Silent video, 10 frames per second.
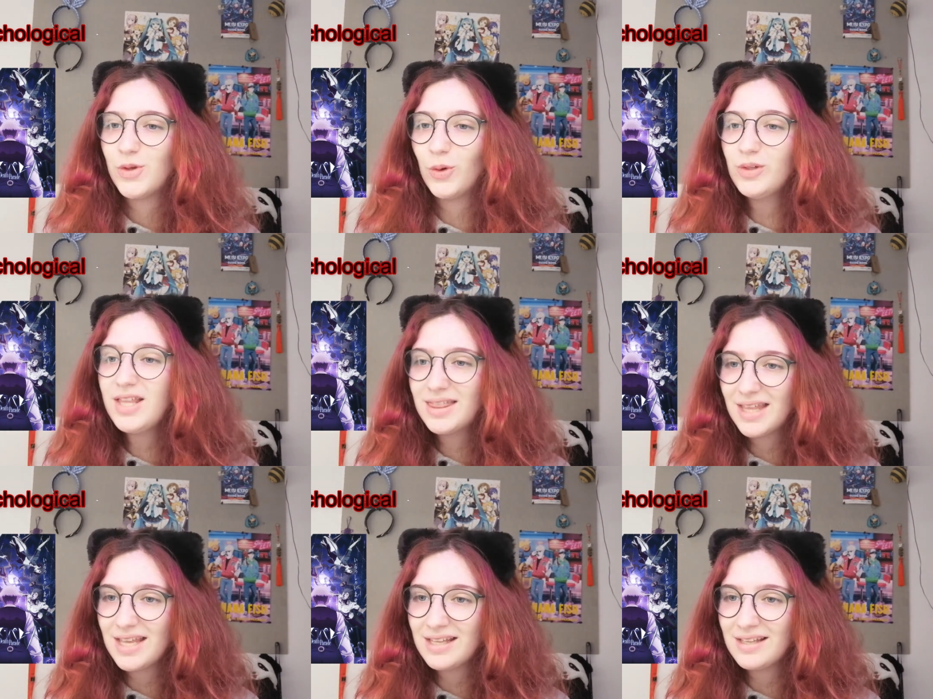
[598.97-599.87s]
The only
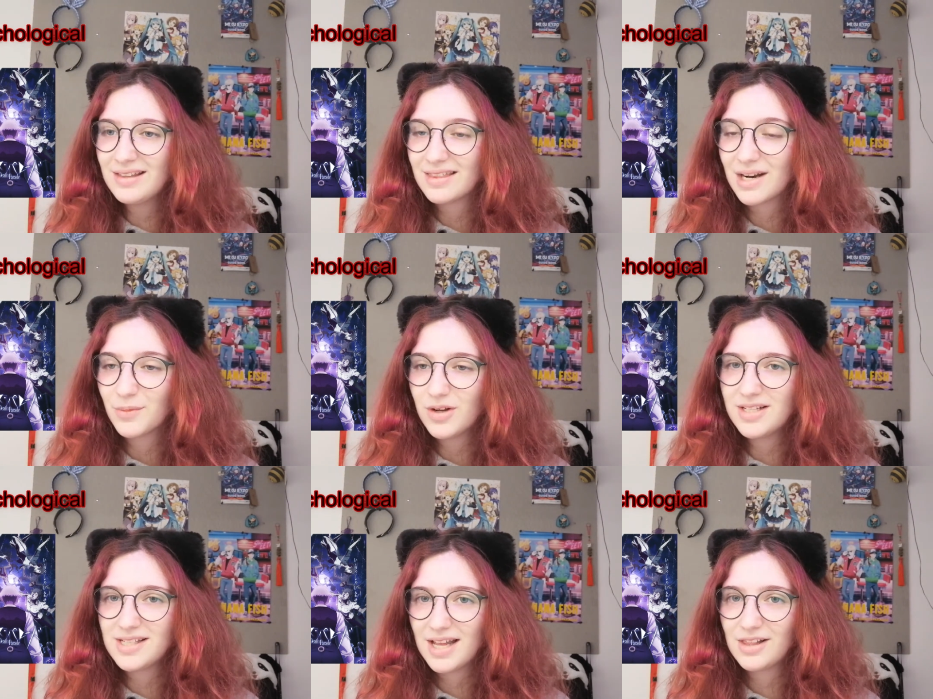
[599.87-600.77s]
thing that I'm gonna
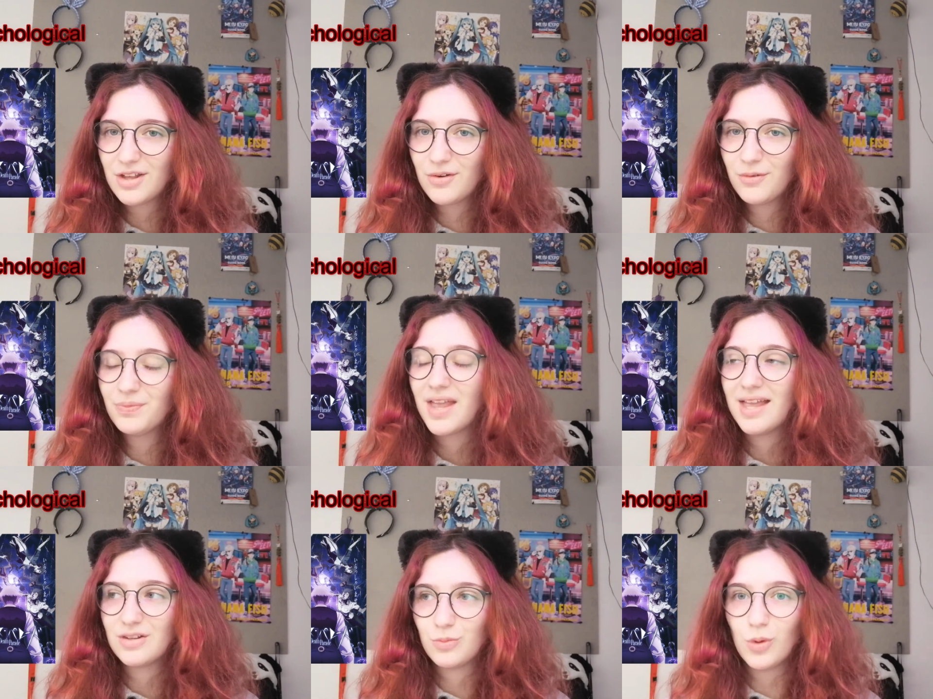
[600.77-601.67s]
tell you
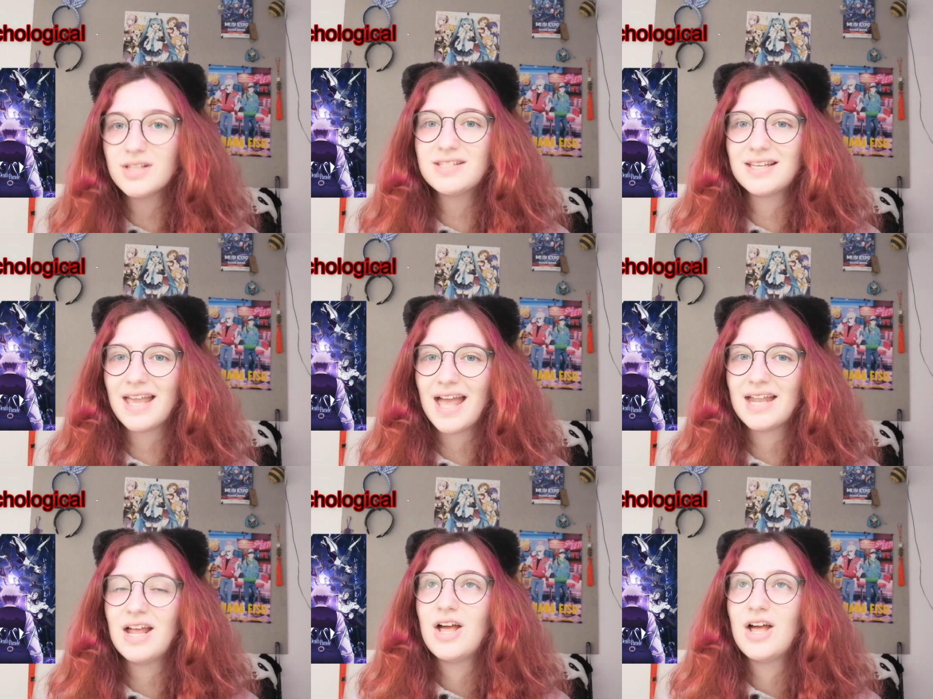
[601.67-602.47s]
is, once again,